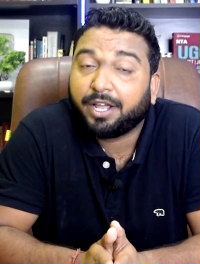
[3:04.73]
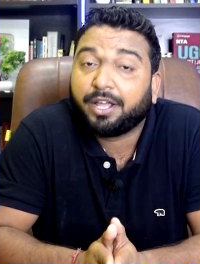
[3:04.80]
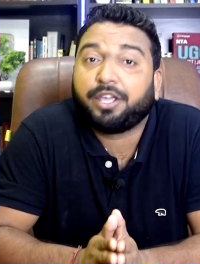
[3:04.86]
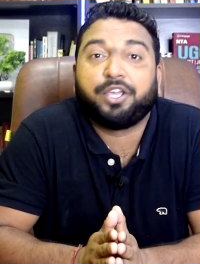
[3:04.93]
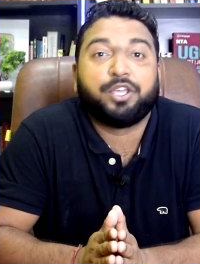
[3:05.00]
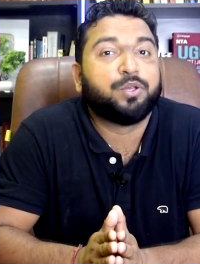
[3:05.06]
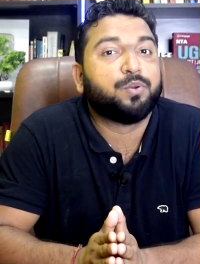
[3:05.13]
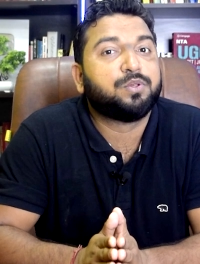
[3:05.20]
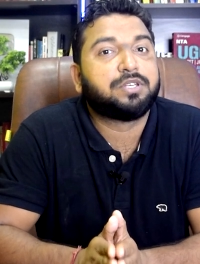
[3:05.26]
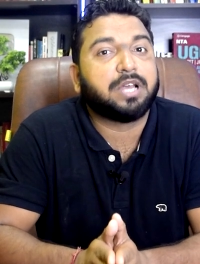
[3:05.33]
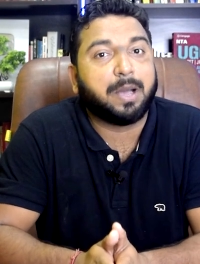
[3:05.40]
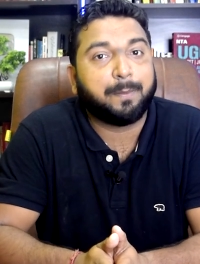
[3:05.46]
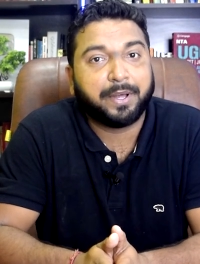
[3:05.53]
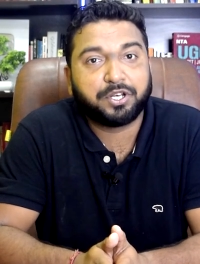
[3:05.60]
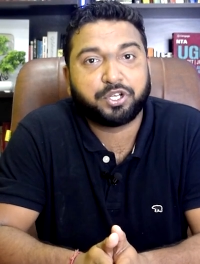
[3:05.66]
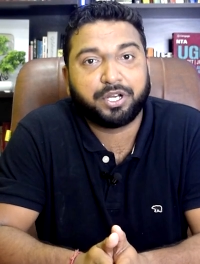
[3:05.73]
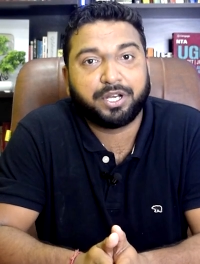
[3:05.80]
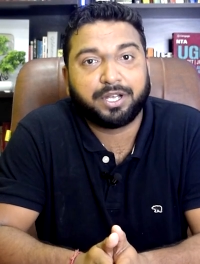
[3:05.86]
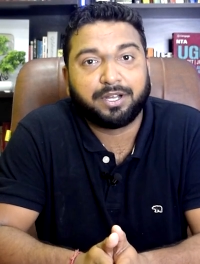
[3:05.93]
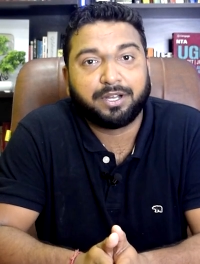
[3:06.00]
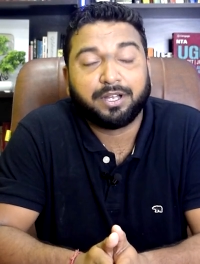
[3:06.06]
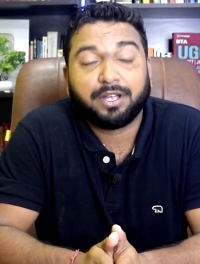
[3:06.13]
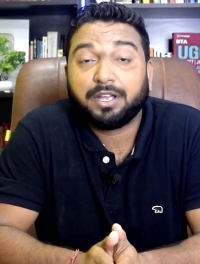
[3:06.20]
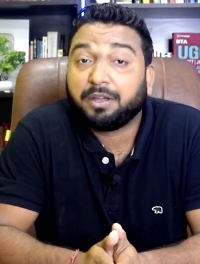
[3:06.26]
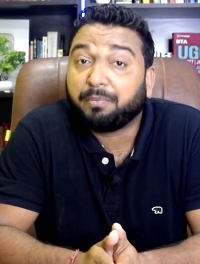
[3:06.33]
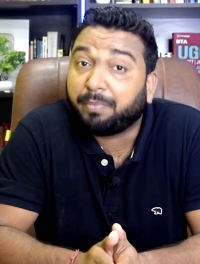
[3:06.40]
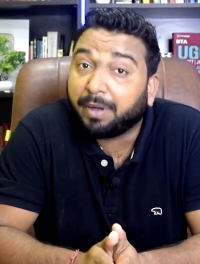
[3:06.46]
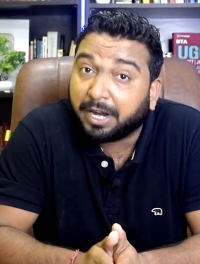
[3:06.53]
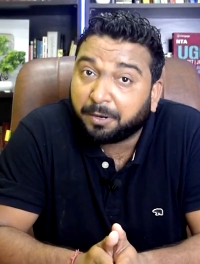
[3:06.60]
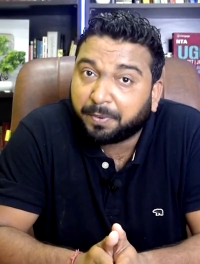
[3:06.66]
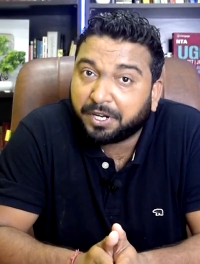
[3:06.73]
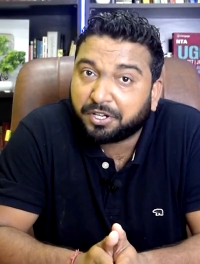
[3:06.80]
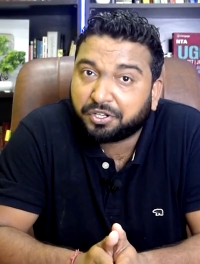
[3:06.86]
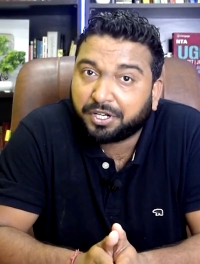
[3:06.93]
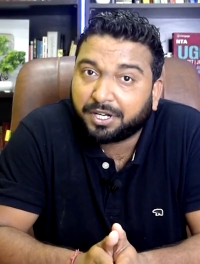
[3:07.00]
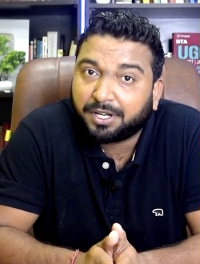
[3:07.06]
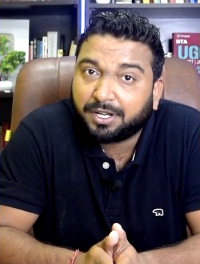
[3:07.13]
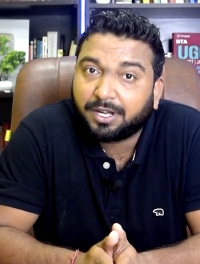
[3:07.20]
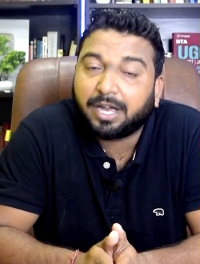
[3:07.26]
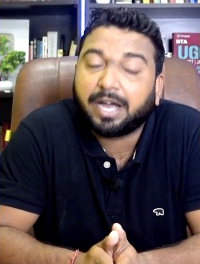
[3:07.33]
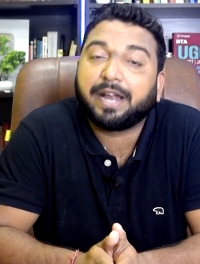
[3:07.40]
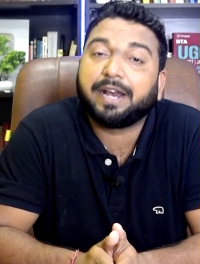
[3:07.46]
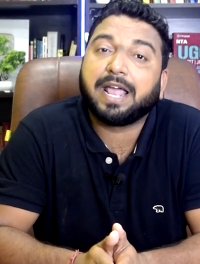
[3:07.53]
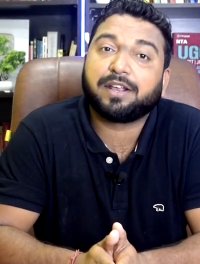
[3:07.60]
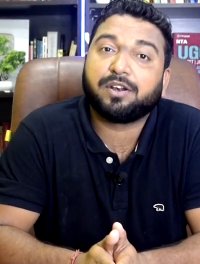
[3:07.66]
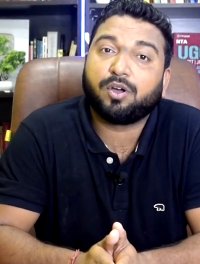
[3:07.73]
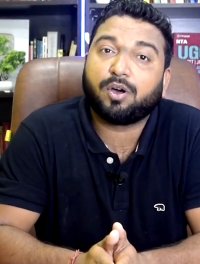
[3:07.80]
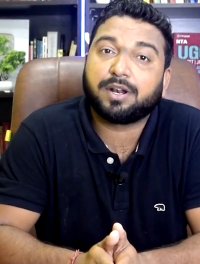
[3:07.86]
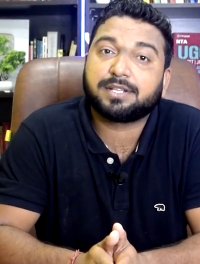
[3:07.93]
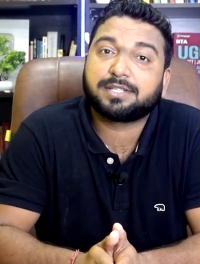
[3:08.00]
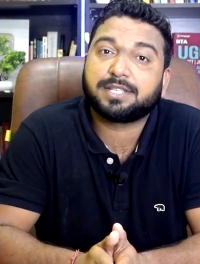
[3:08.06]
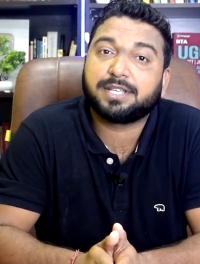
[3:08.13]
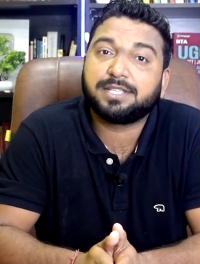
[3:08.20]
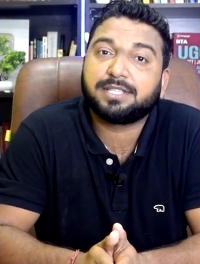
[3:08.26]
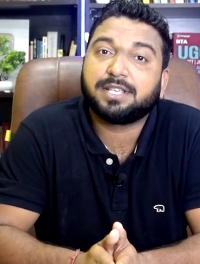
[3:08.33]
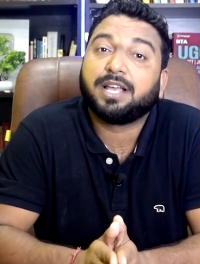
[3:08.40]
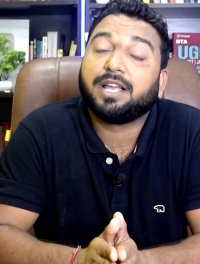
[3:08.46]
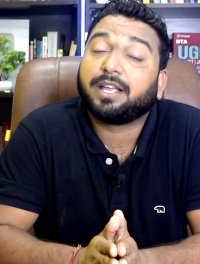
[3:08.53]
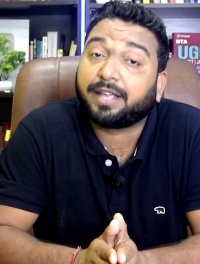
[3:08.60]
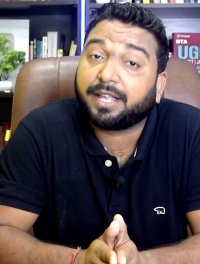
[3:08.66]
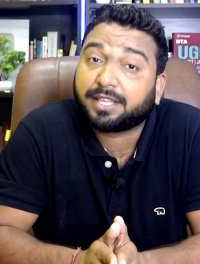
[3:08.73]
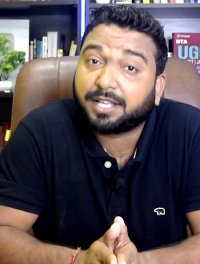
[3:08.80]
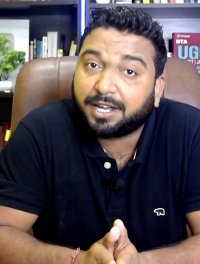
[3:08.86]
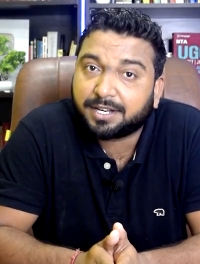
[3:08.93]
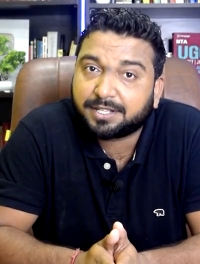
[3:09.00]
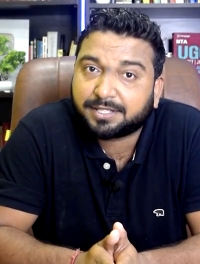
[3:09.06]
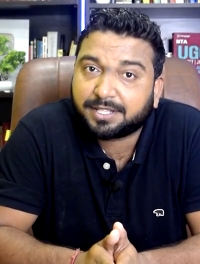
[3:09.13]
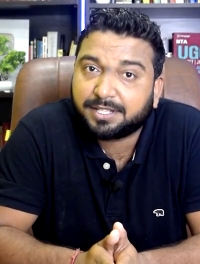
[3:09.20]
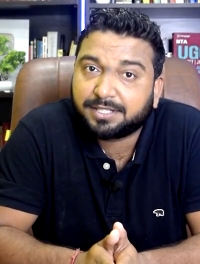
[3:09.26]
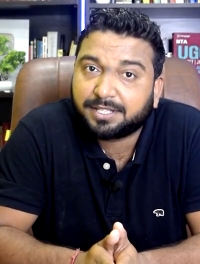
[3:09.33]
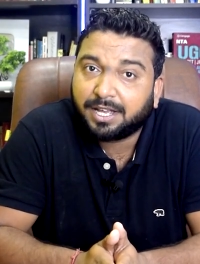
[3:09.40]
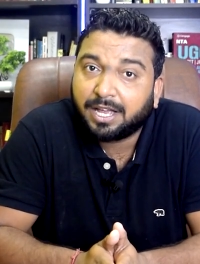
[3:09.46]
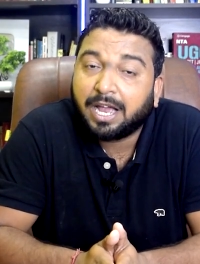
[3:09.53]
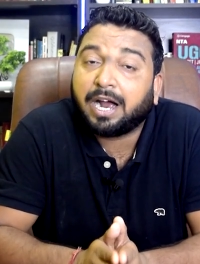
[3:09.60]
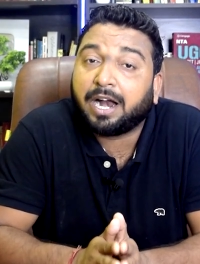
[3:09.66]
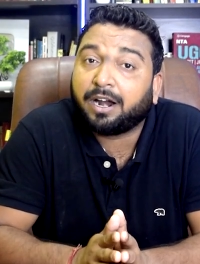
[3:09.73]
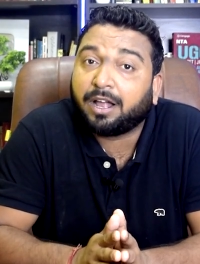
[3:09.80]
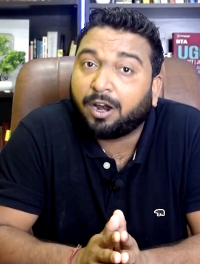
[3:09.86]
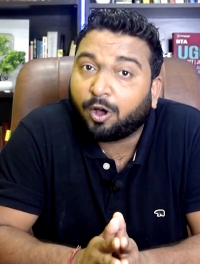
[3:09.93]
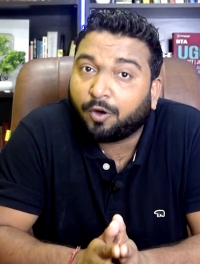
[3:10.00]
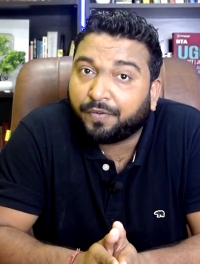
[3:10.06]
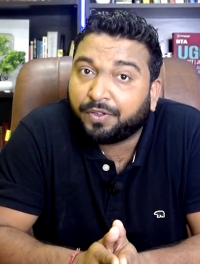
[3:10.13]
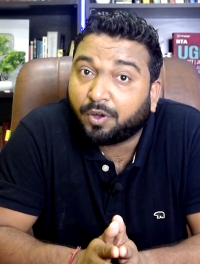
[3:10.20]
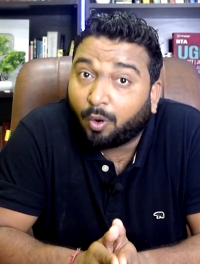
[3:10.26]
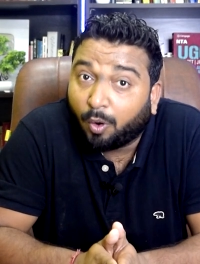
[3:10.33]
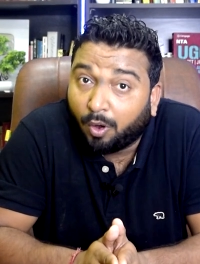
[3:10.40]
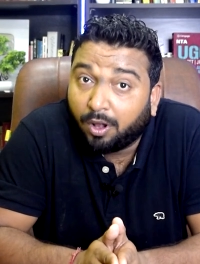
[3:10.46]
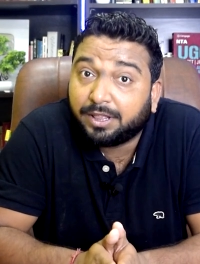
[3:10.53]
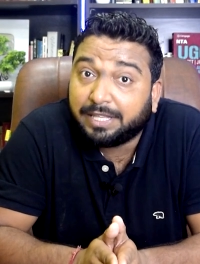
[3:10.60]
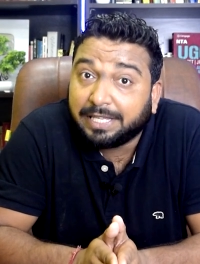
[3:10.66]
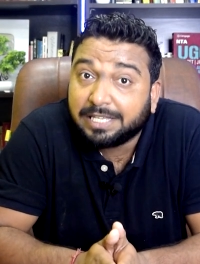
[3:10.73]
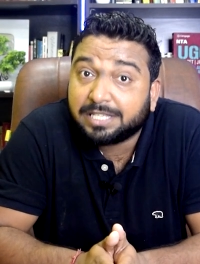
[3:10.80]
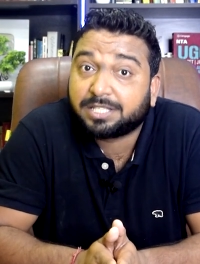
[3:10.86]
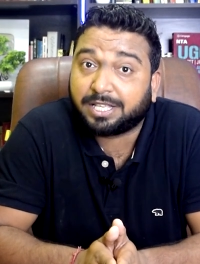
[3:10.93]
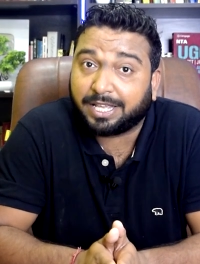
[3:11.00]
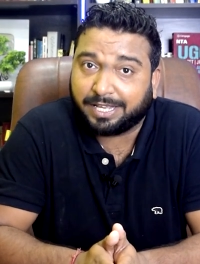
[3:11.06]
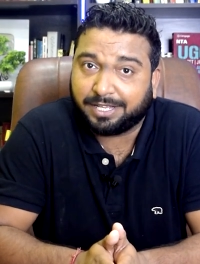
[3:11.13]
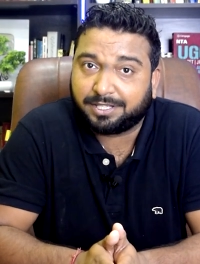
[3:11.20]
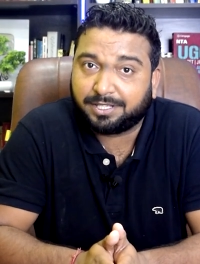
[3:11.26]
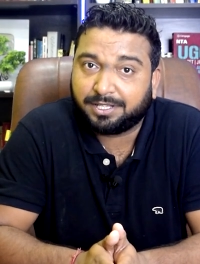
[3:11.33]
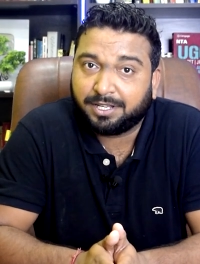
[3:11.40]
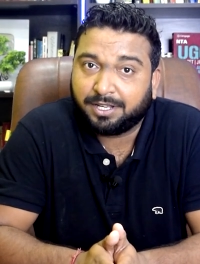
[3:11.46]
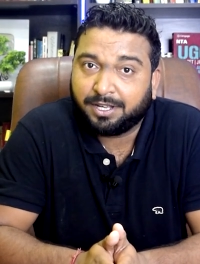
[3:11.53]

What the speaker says: He used hamartia, peripeteia, anagnorisis, catharsis, and along with all these things,